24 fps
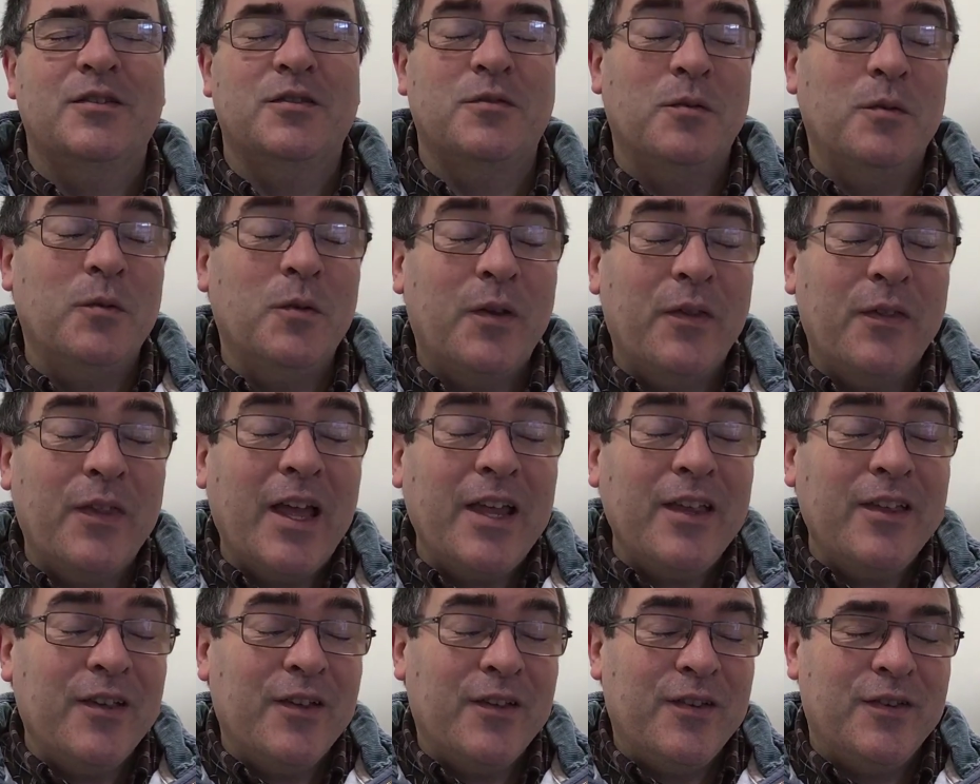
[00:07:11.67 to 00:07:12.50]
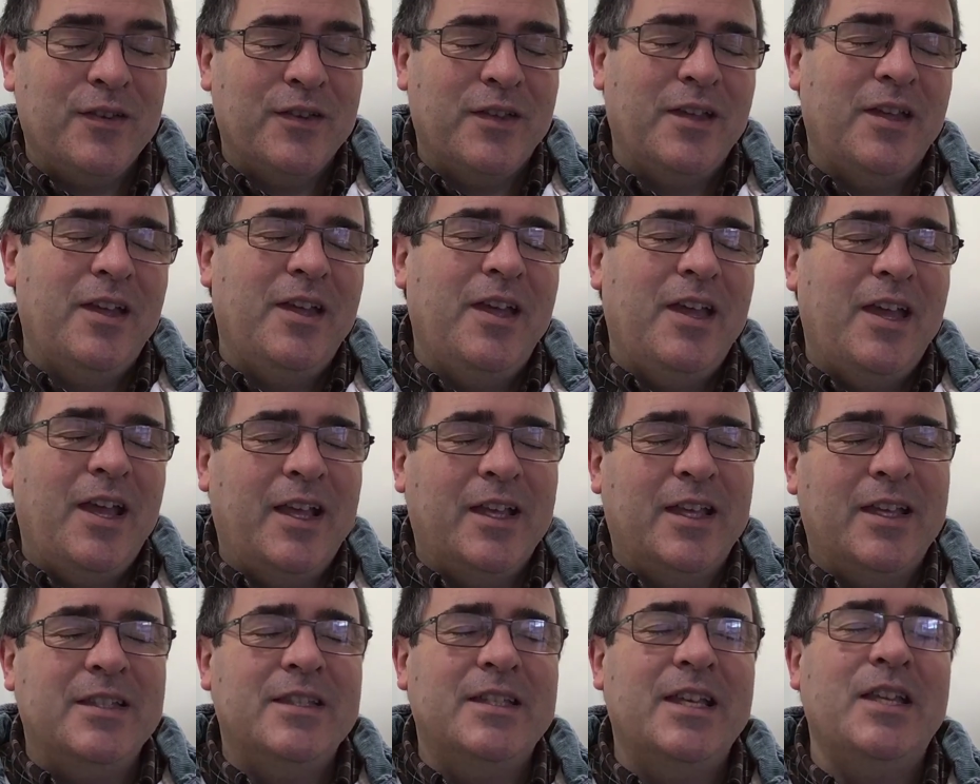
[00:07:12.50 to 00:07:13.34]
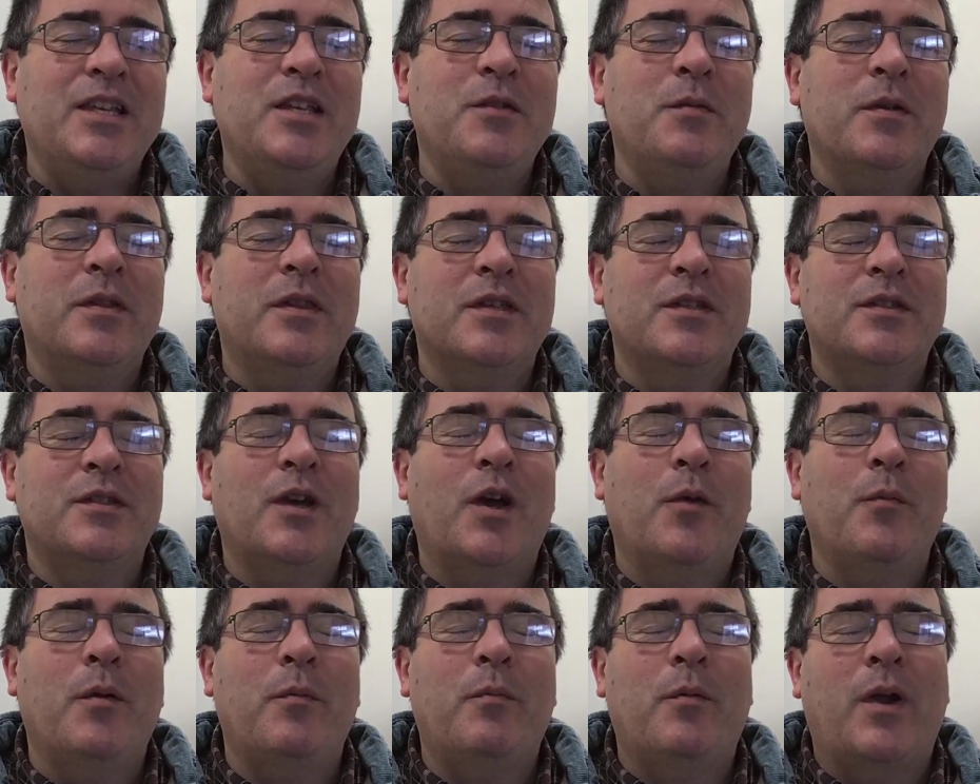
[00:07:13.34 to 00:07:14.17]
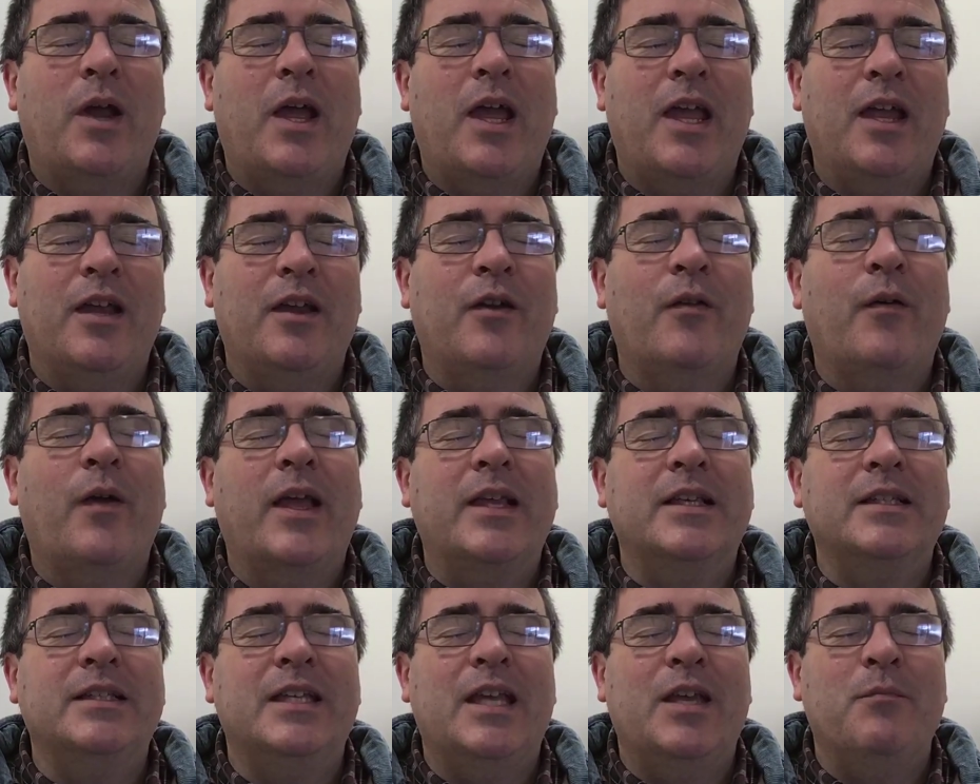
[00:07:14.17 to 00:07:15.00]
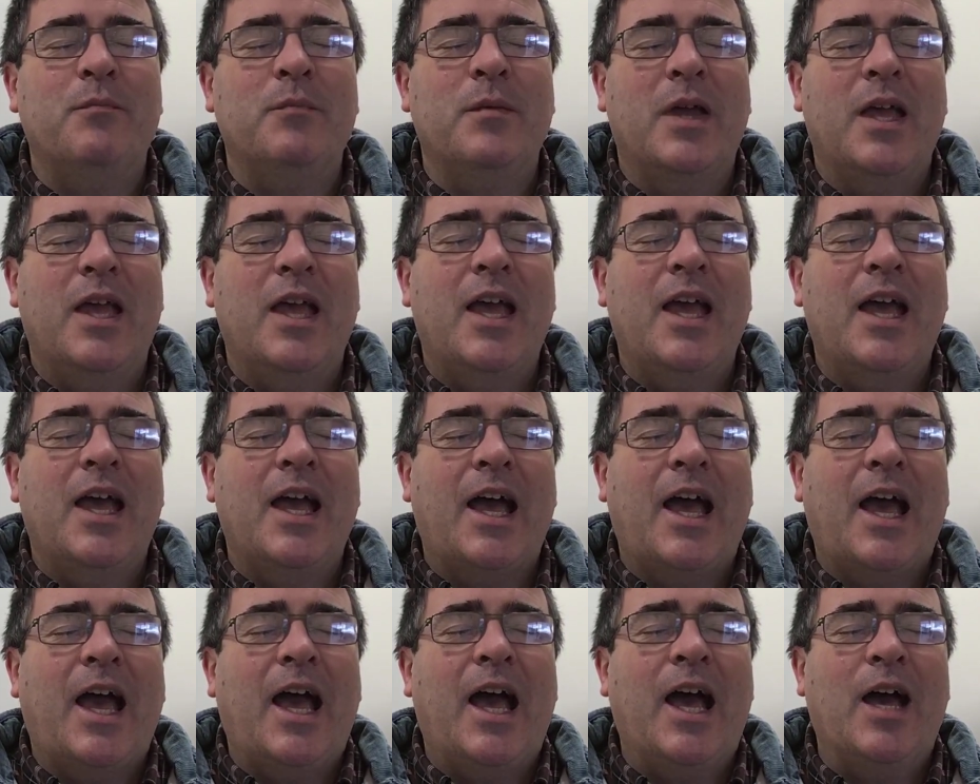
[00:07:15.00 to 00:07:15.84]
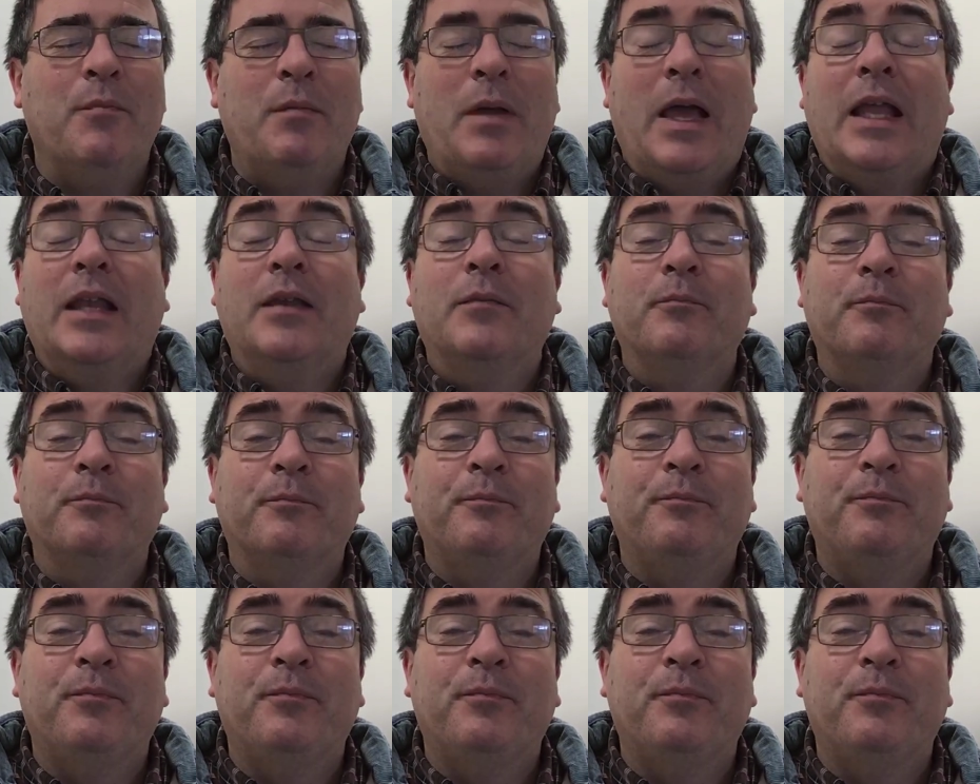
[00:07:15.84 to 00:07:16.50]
So Lord, thank you, and continue with us now, we pray, in Christ's name. Amen.